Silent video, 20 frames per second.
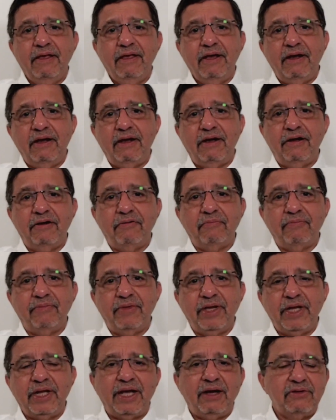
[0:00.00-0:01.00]

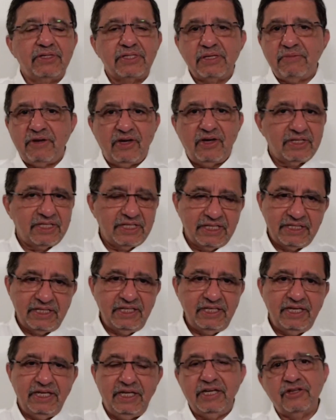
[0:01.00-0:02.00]
And I was about
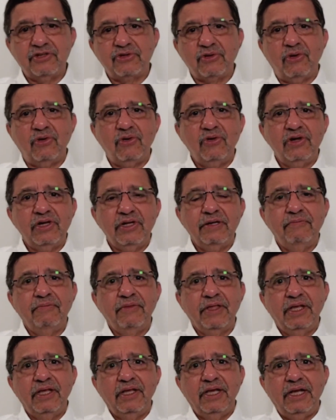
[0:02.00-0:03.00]
16 years old.
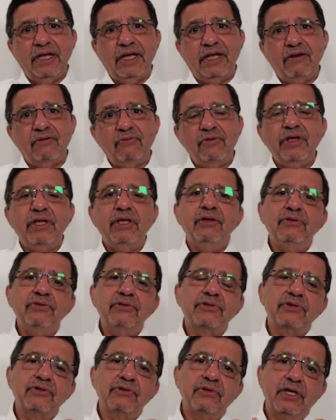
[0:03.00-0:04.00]
And we
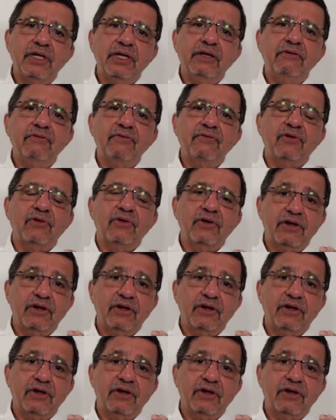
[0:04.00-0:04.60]
used to live on